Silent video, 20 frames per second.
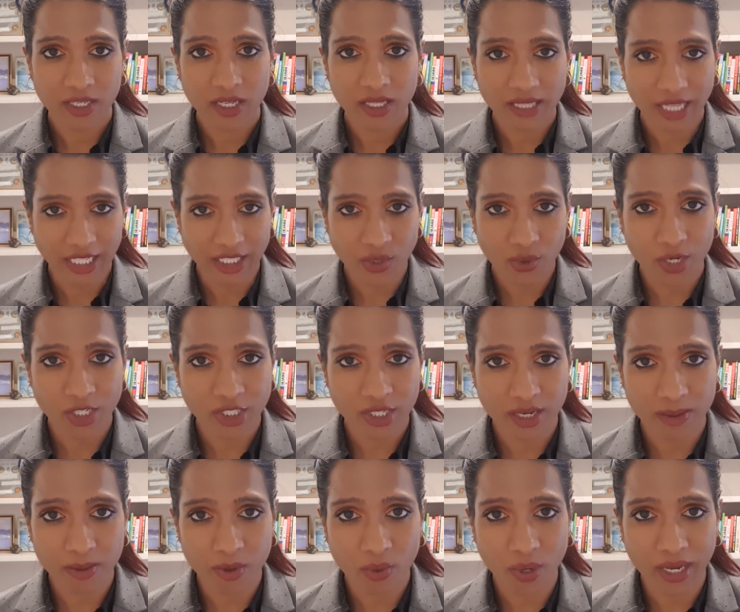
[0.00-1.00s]
That's question
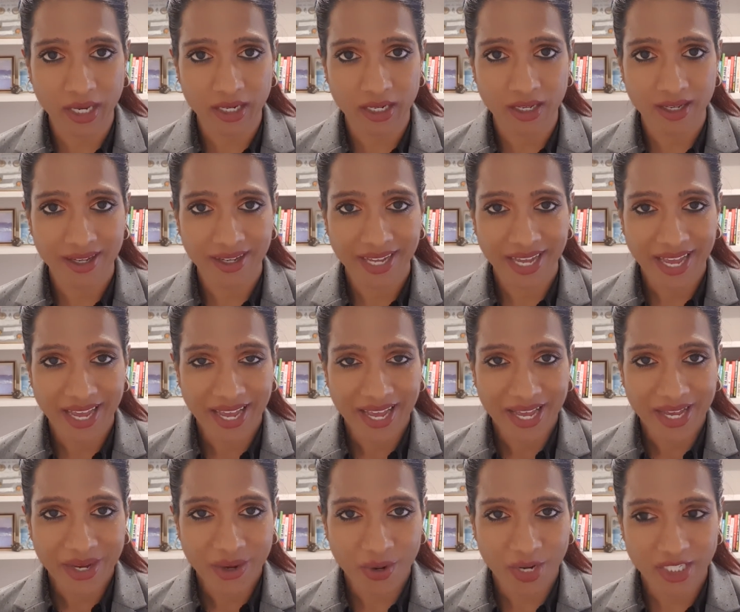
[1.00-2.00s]
number one.
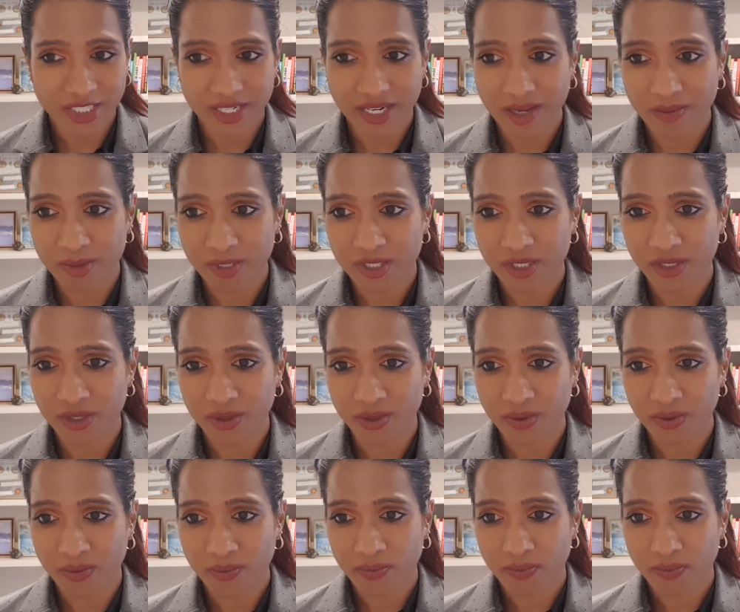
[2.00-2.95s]
Question number two,